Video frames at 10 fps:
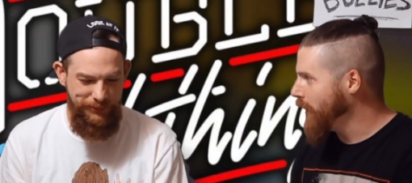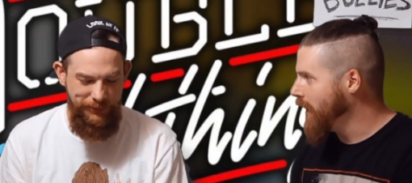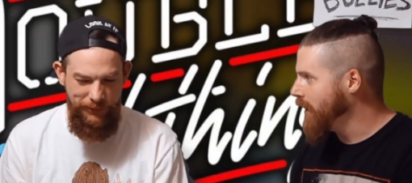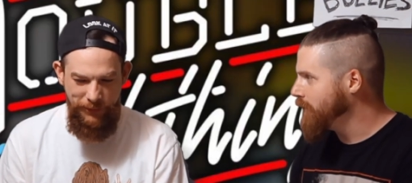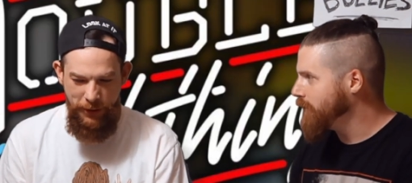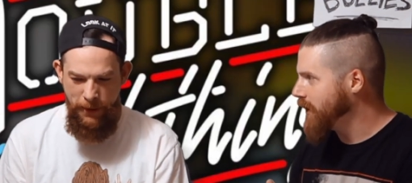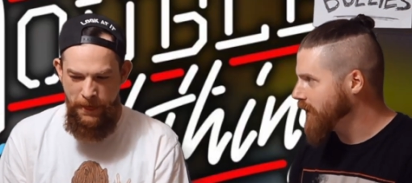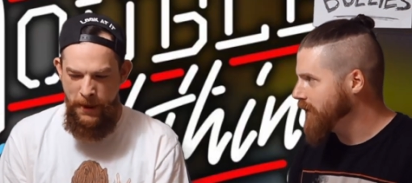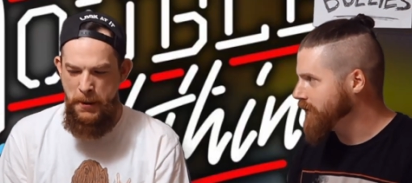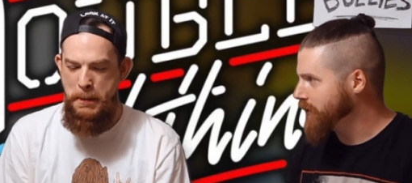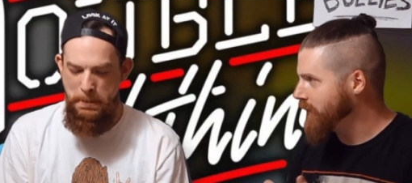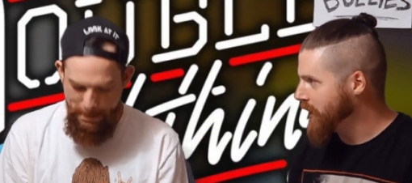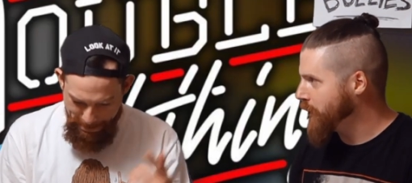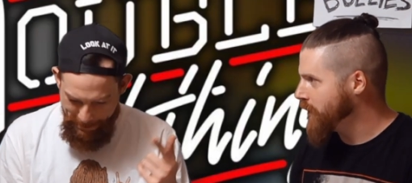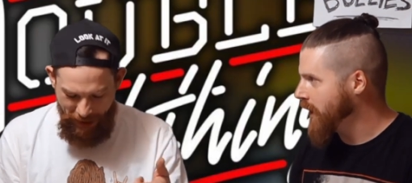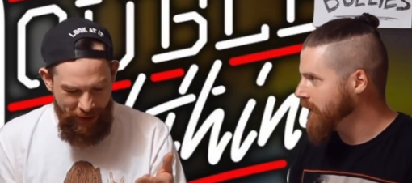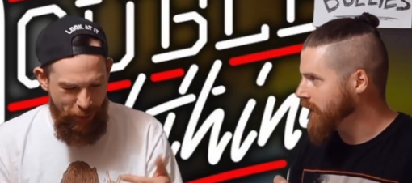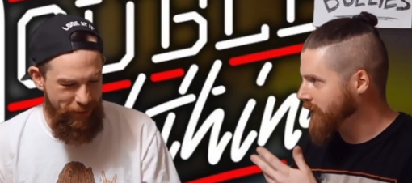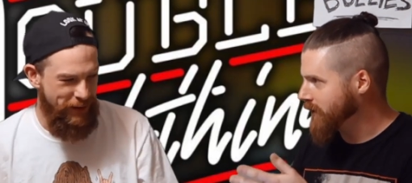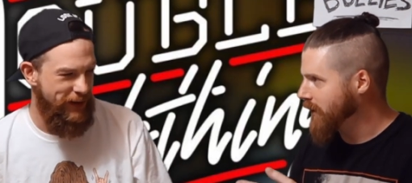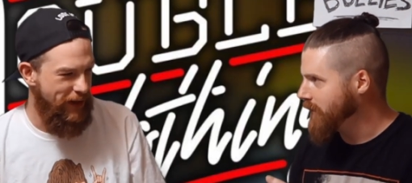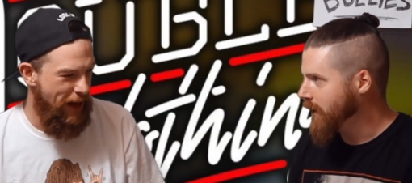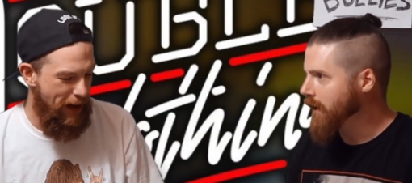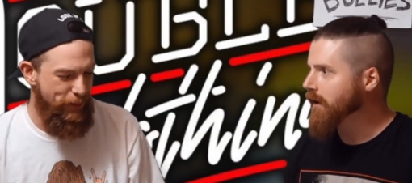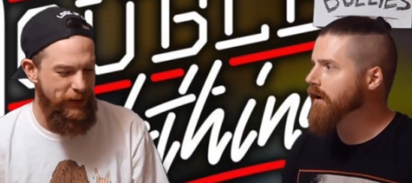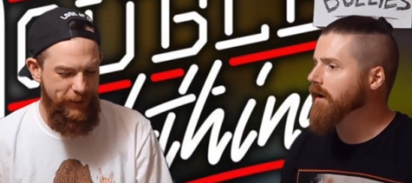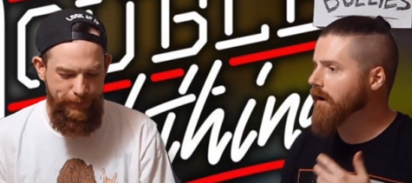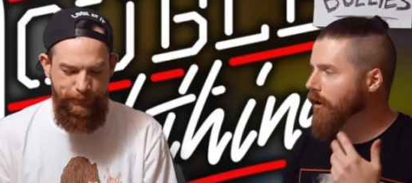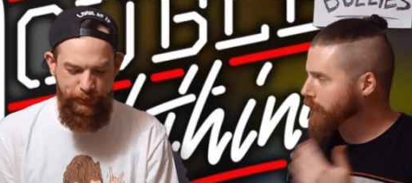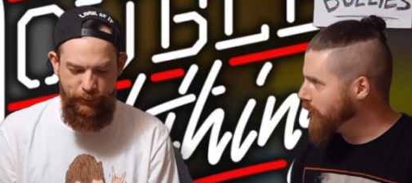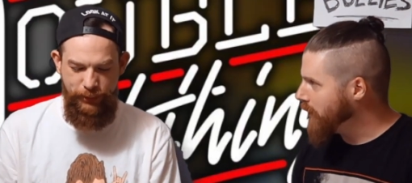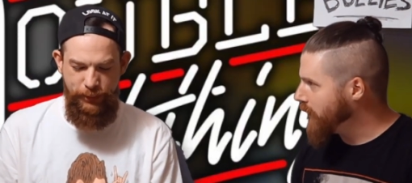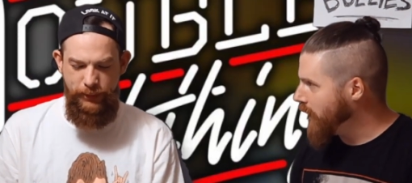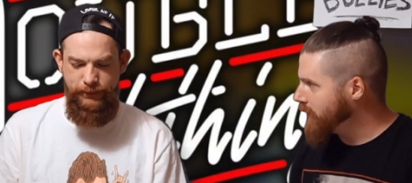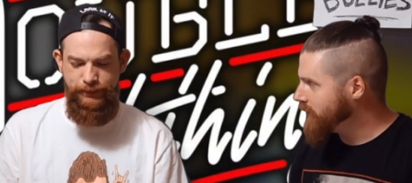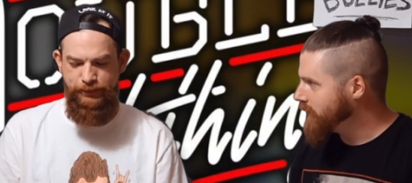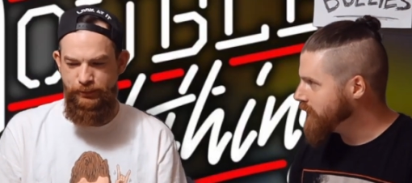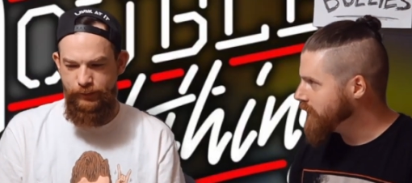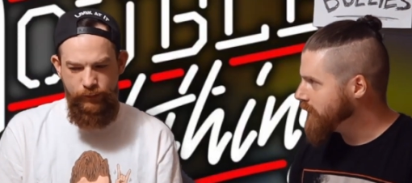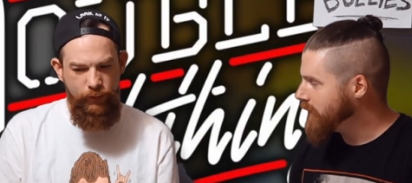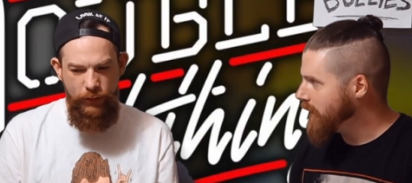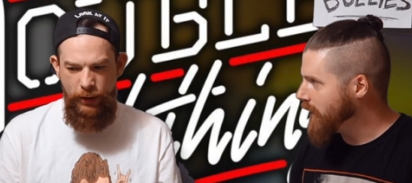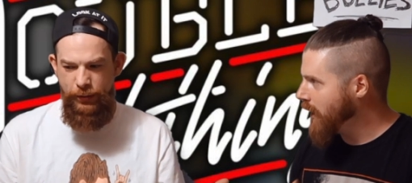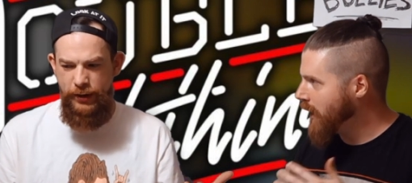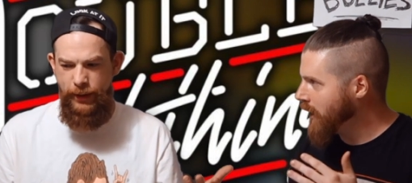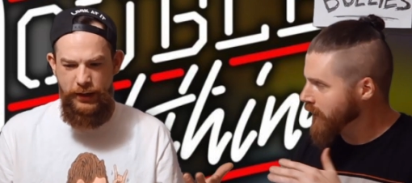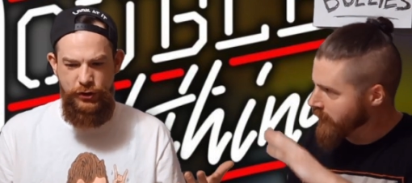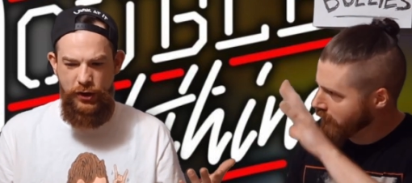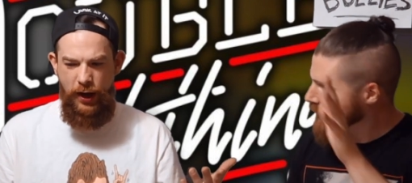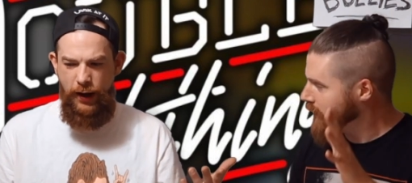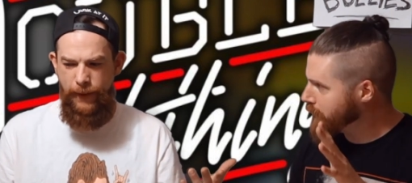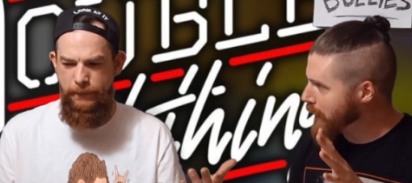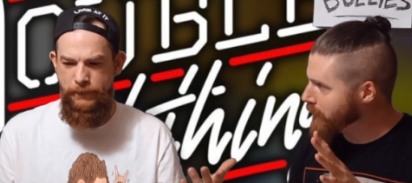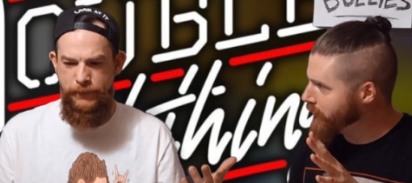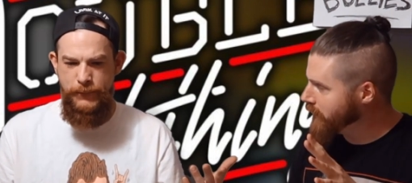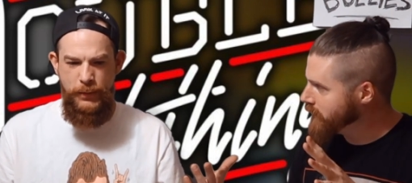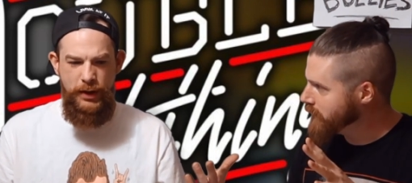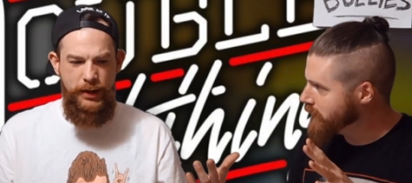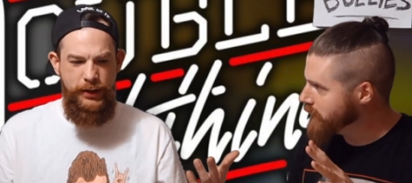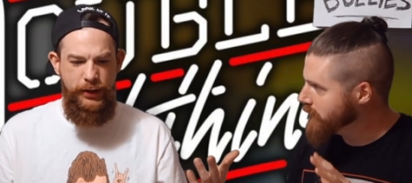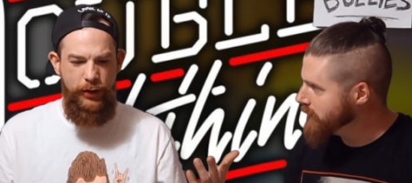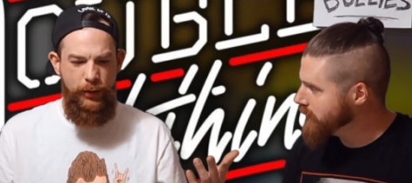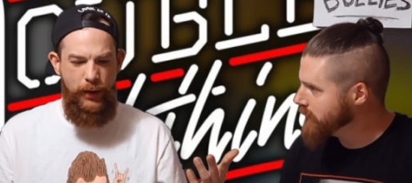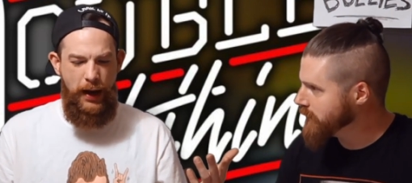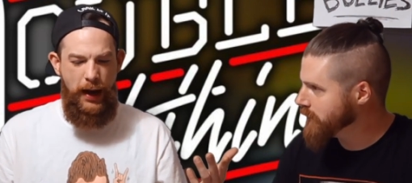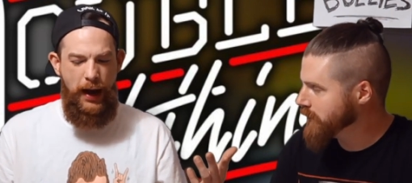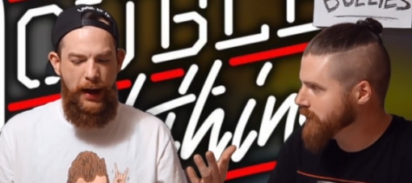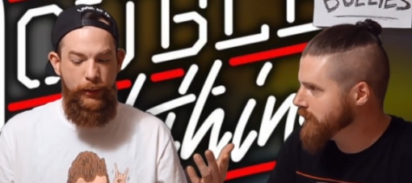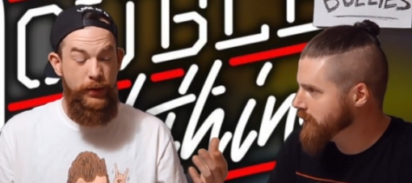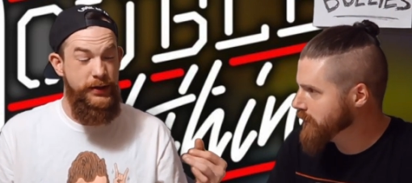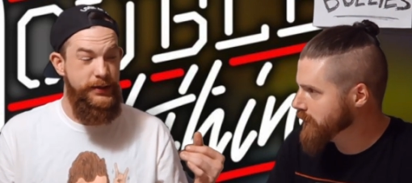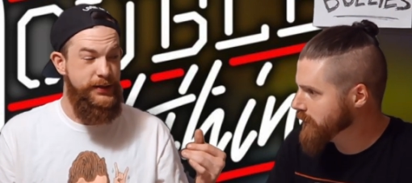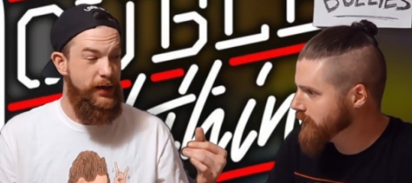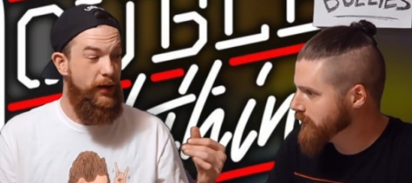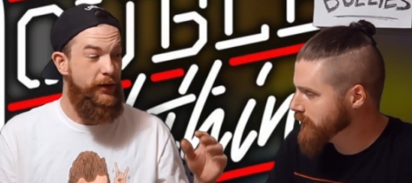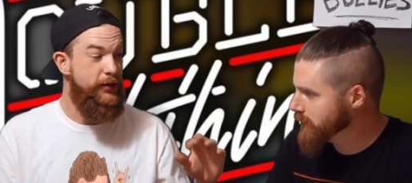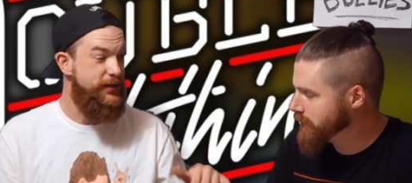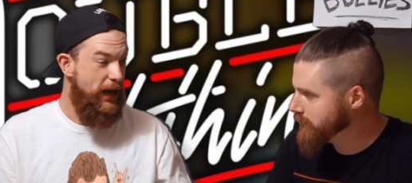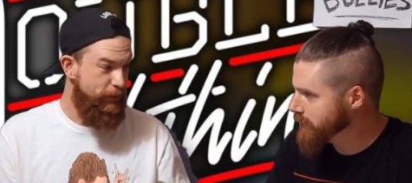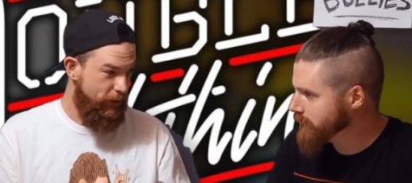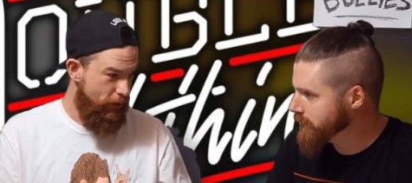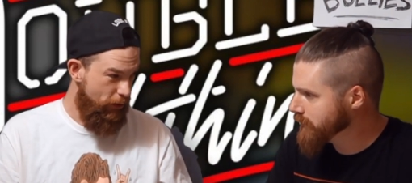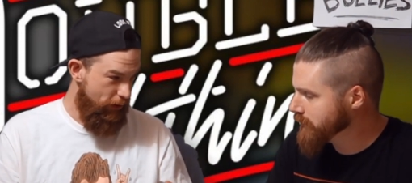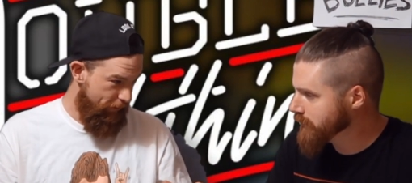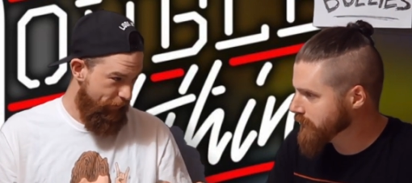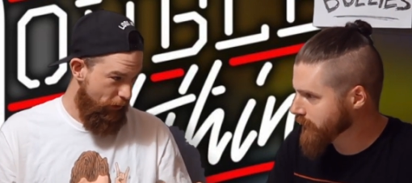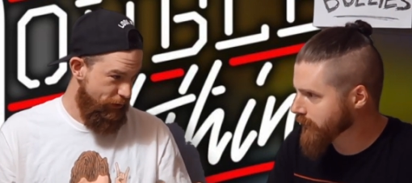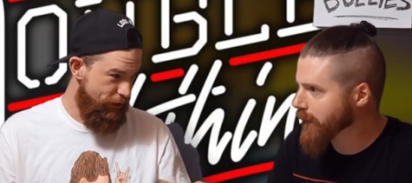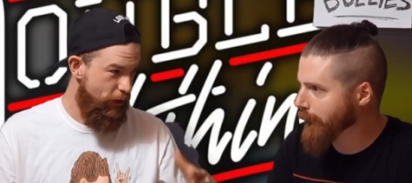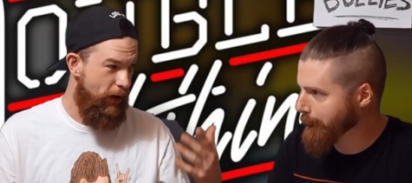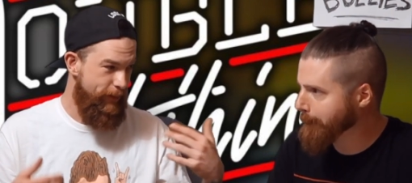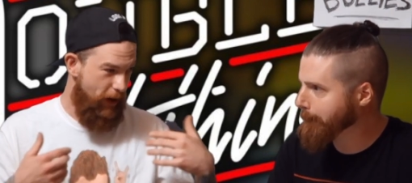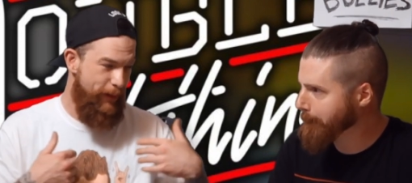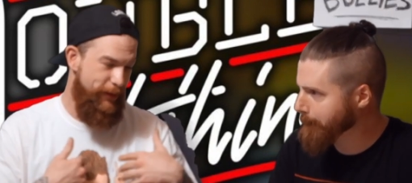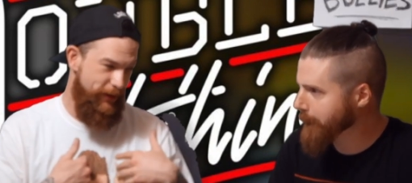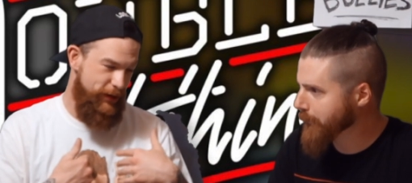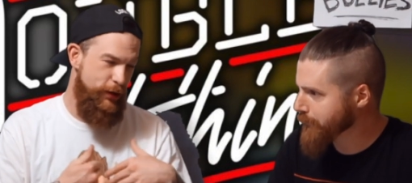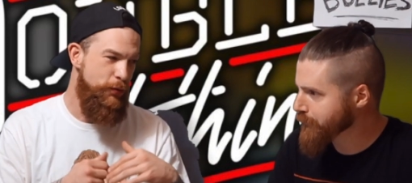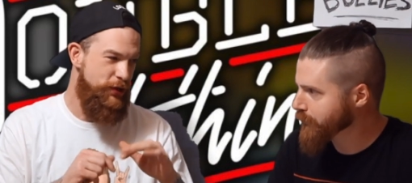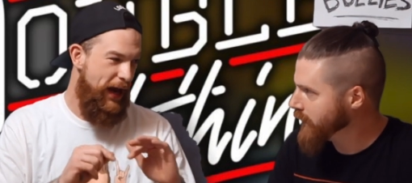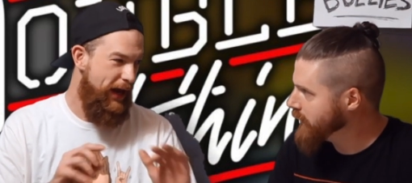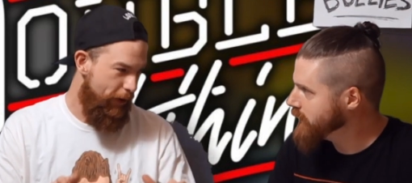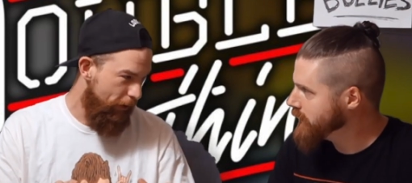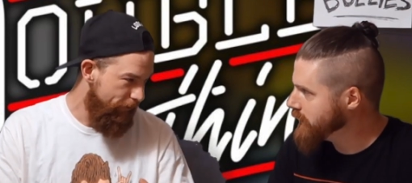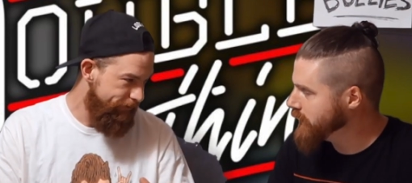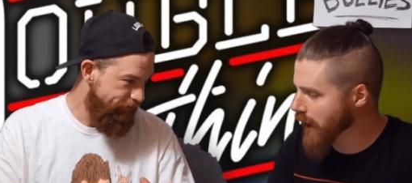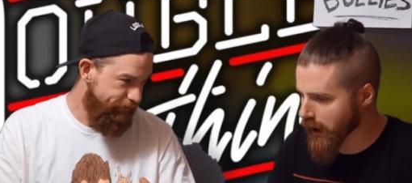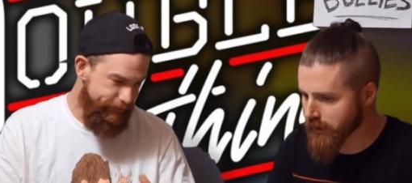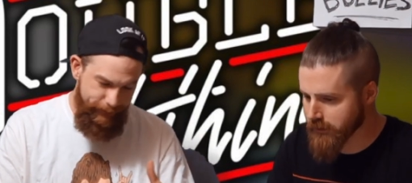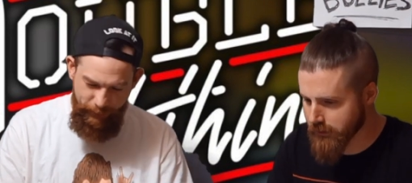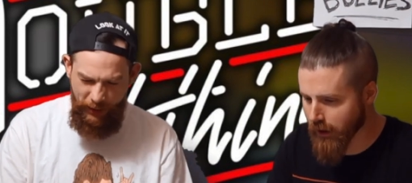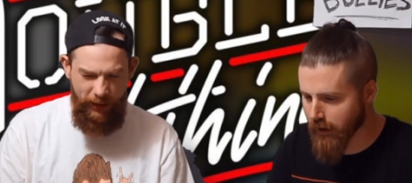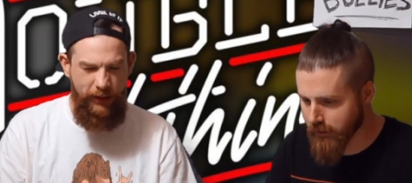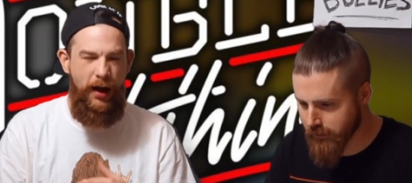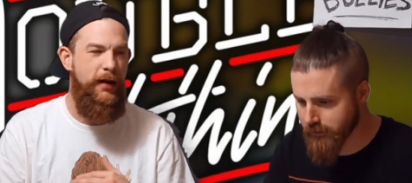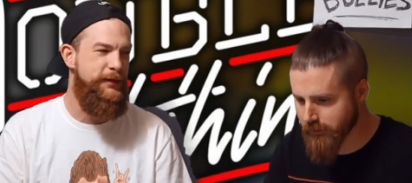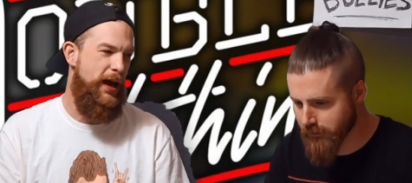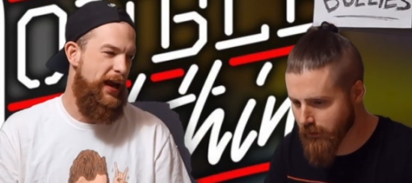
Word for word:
Speaker 1: went on because you have the internet. I know everything that happened. Overall thoughts? Pretty much. The um, pay per view.
Speaker 2: You know, I was a little skeptical at first. You know, I'm I'm a huge hater. Yeah. yeah. Love to